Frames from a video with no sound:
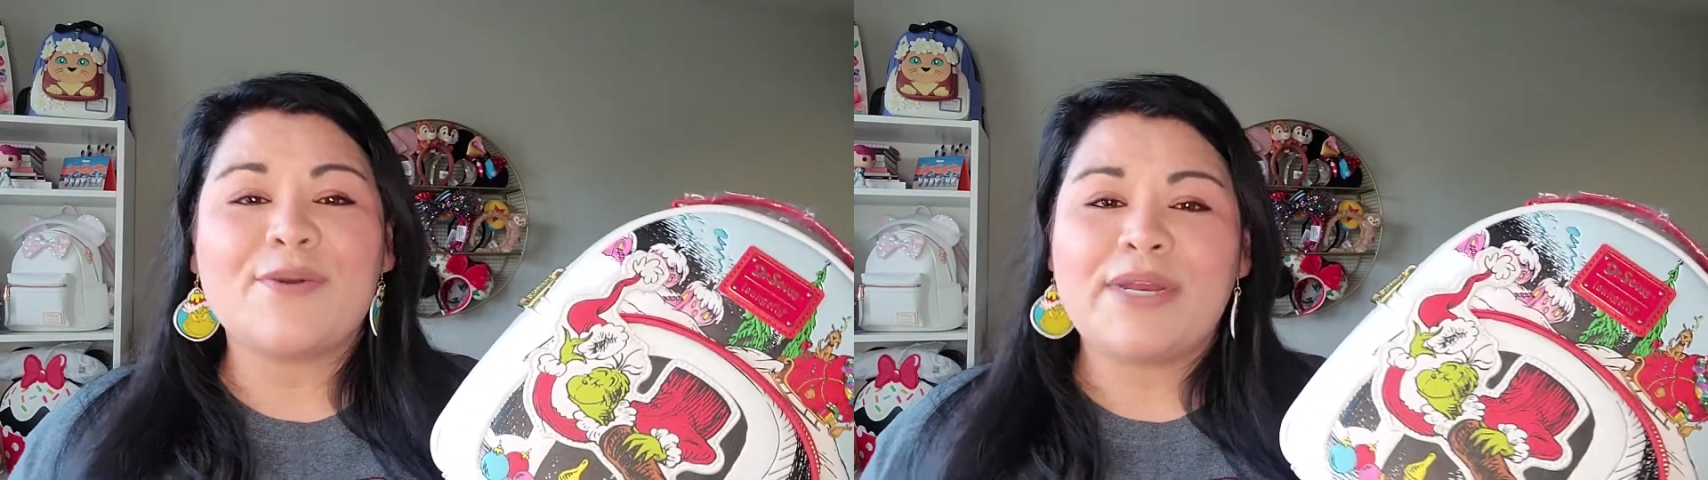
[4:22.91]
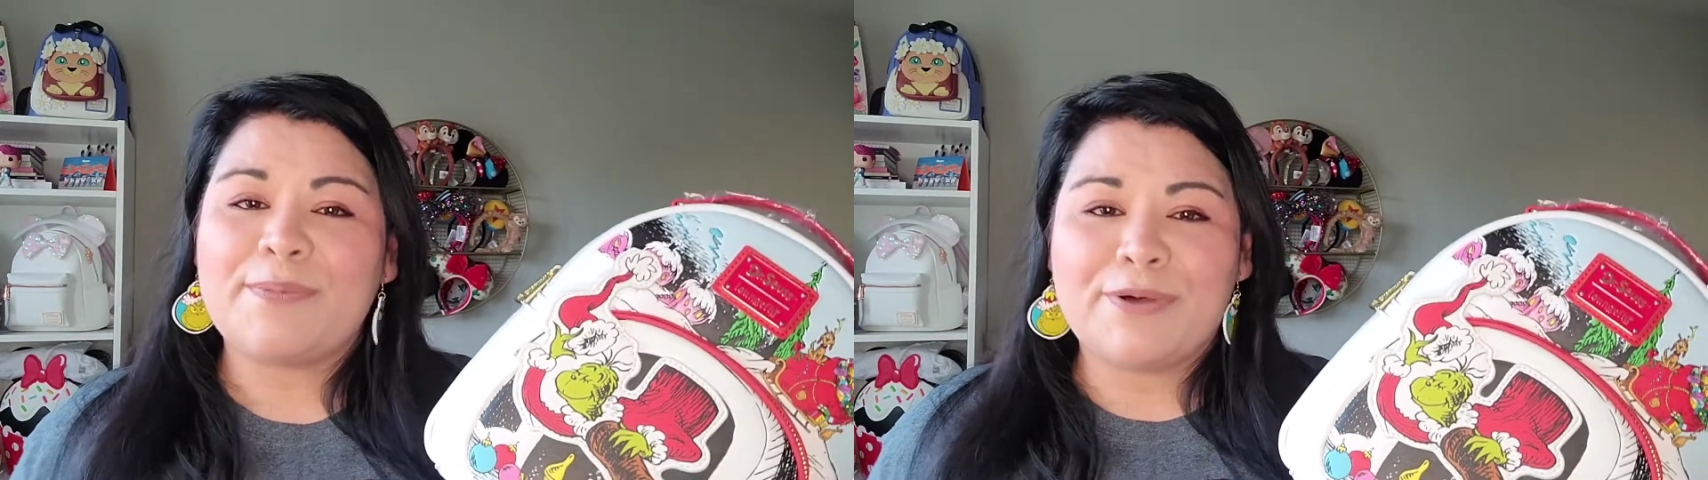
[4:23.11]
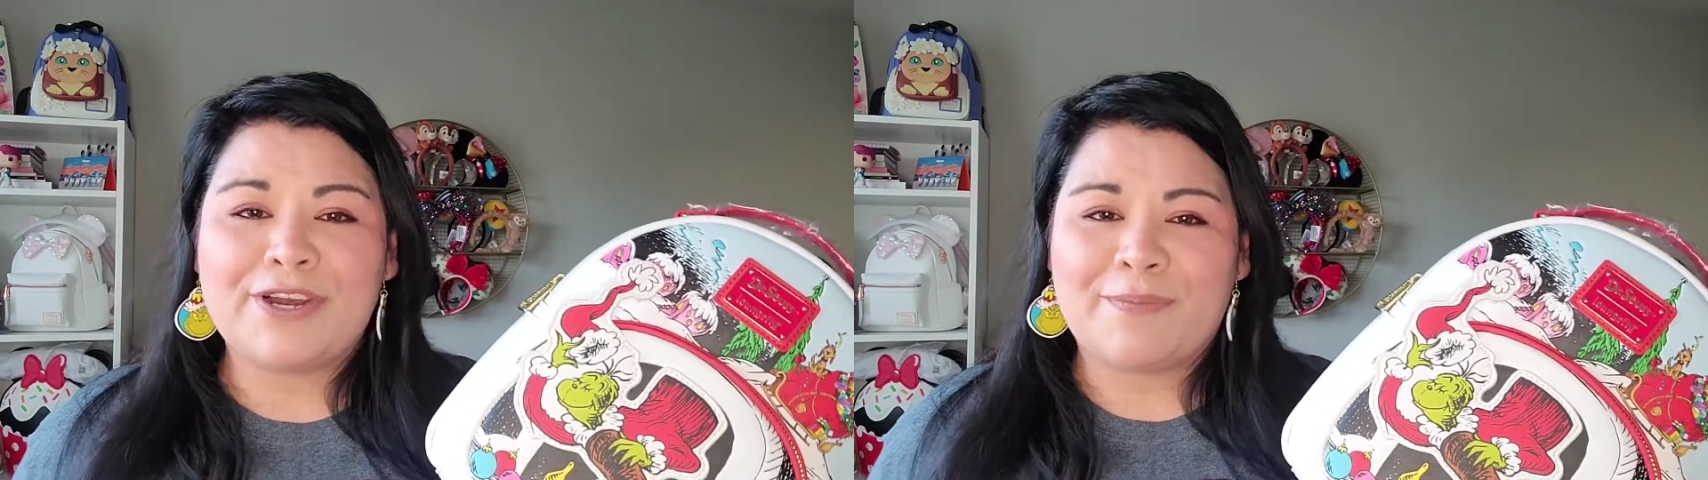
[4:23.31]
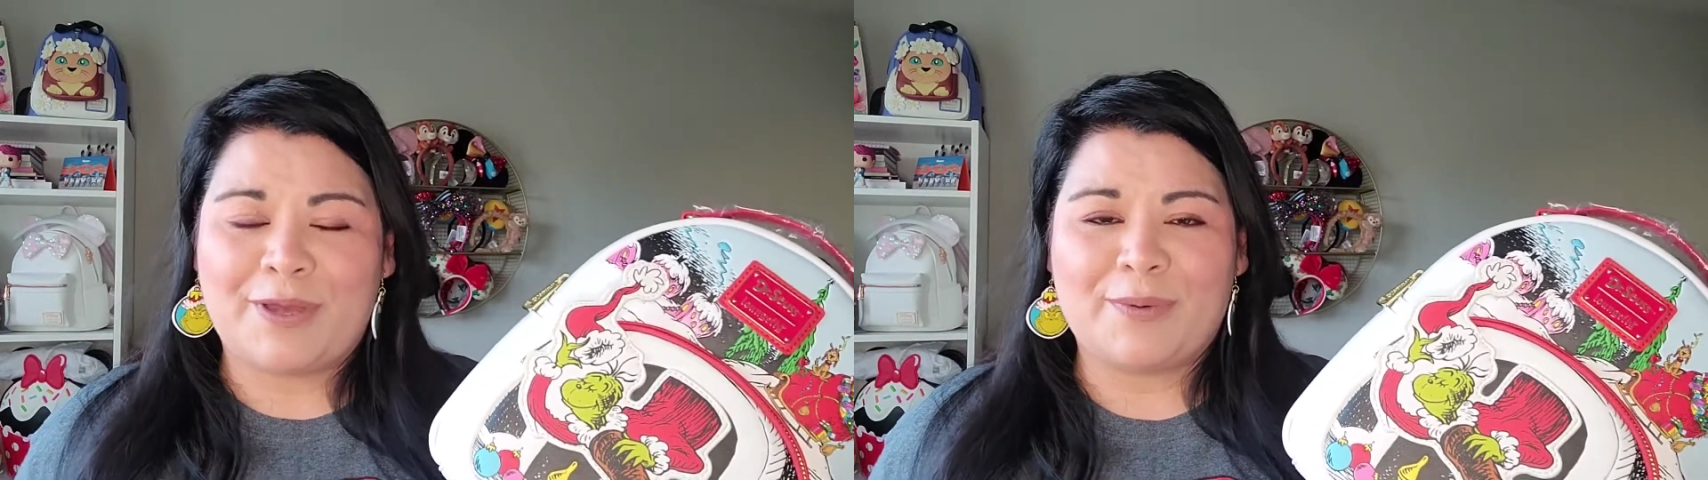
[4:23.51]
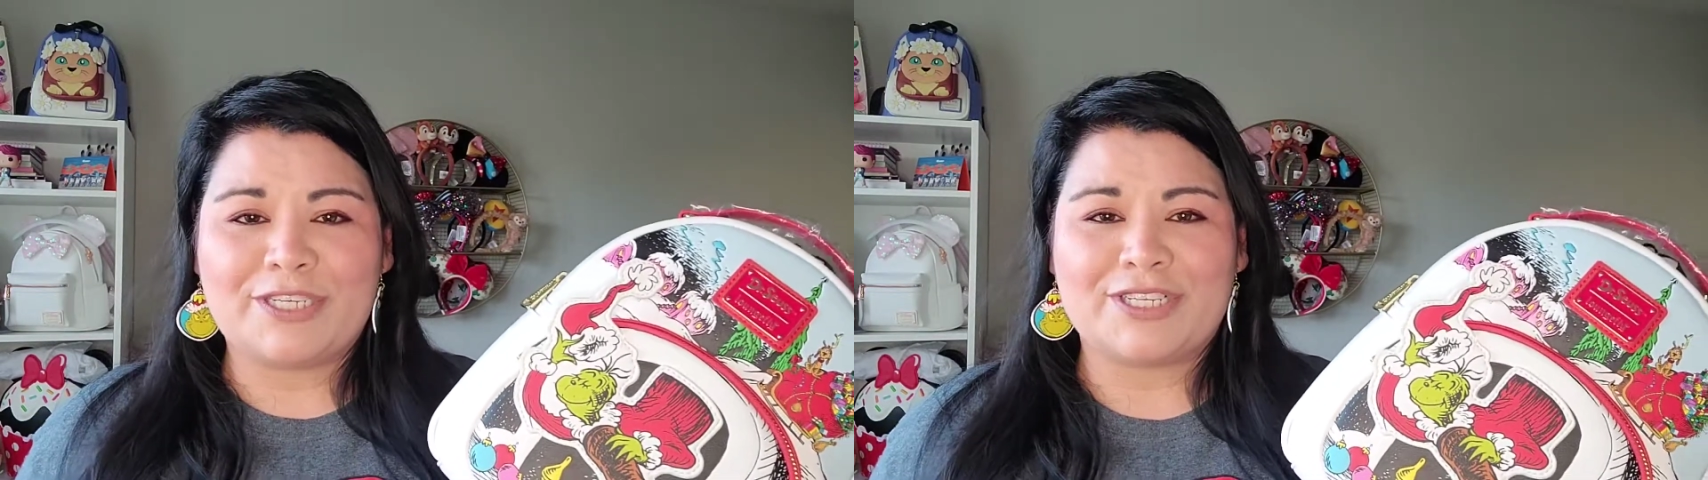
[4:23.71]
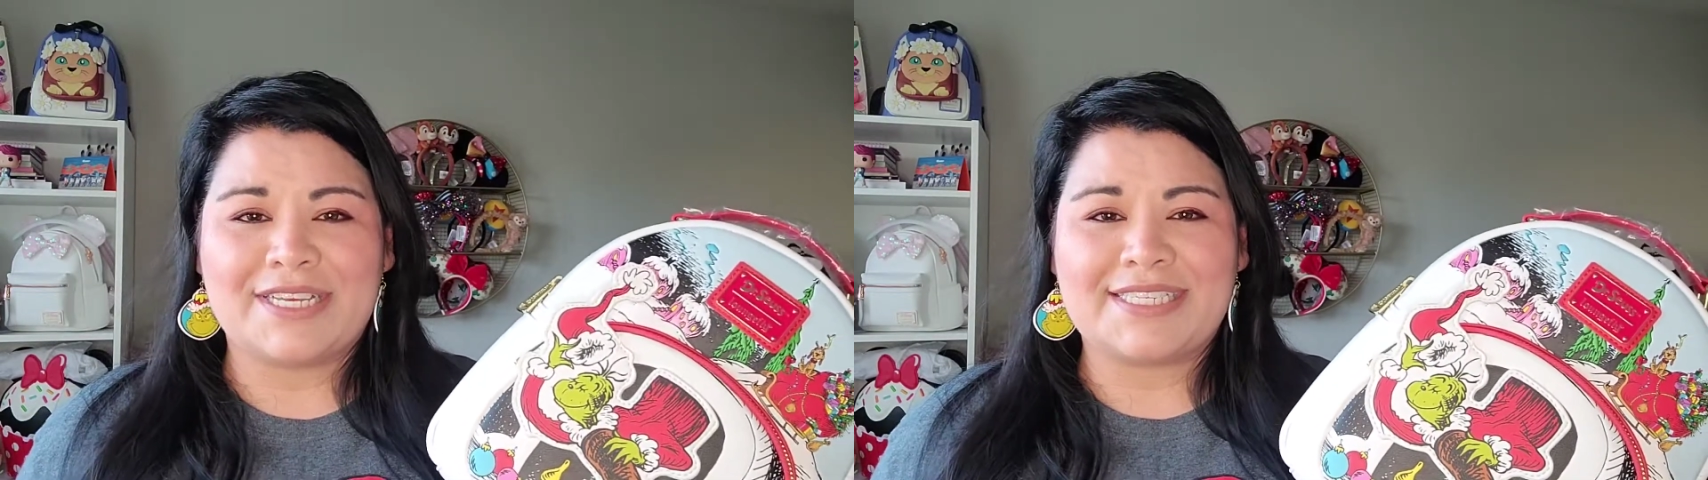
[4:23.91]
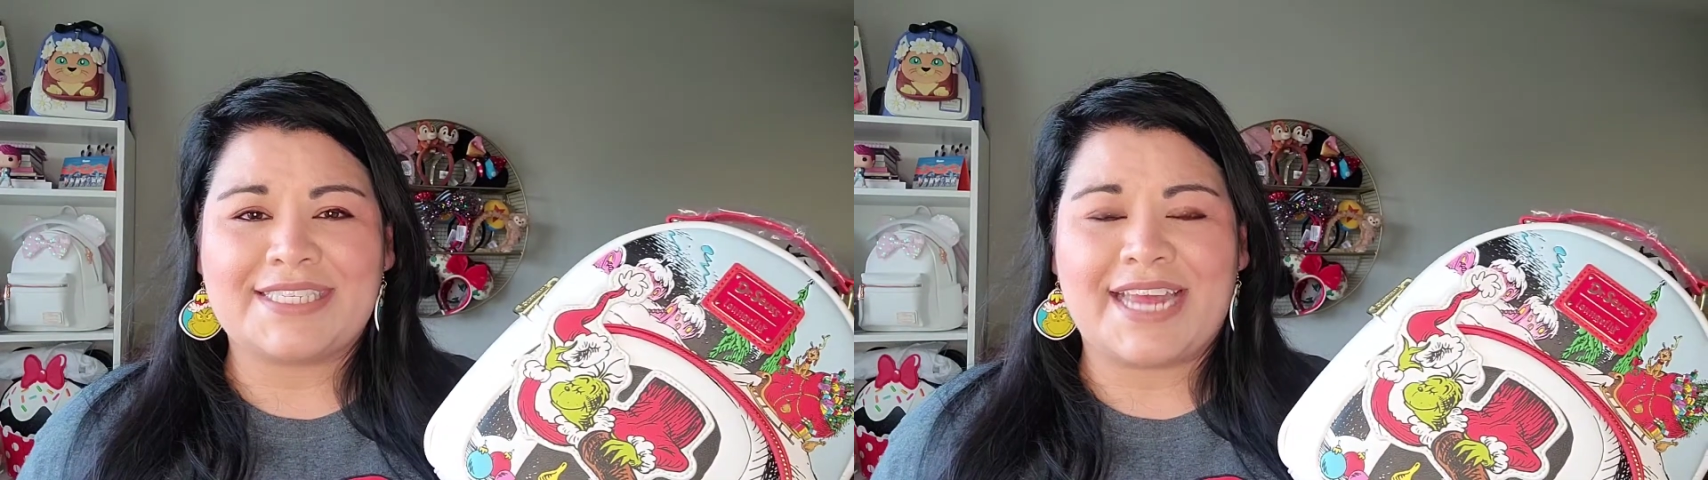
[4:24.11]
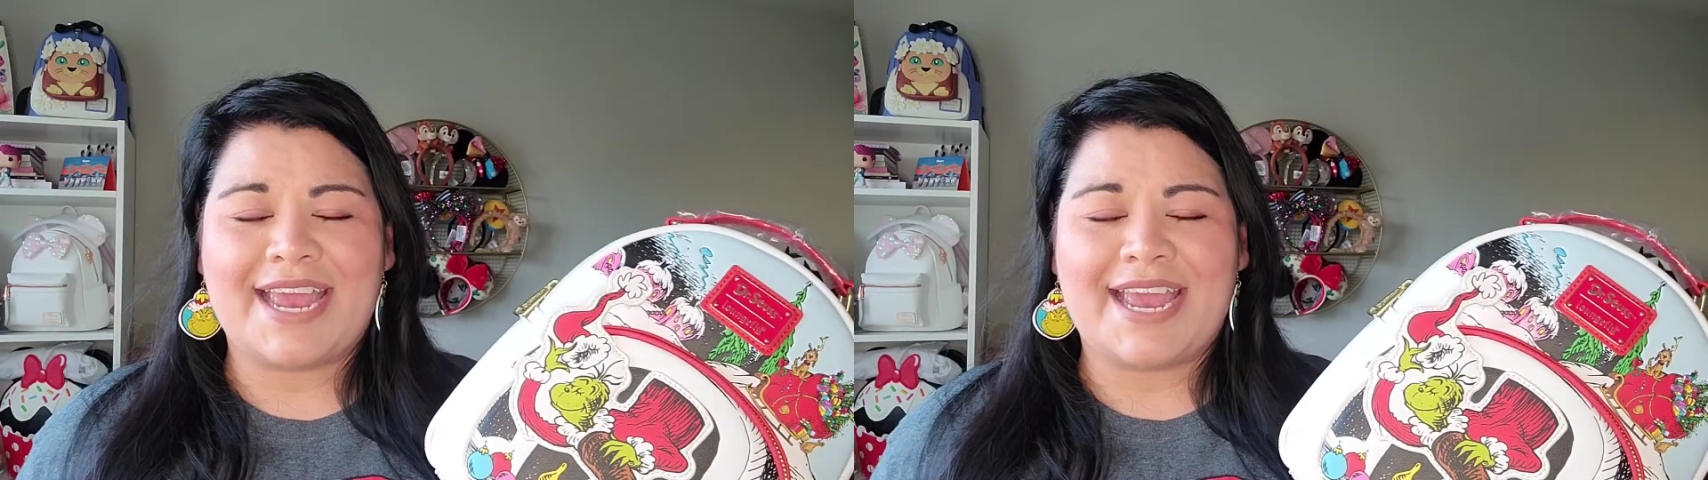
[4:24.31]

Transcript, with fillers: already put it on my wish list.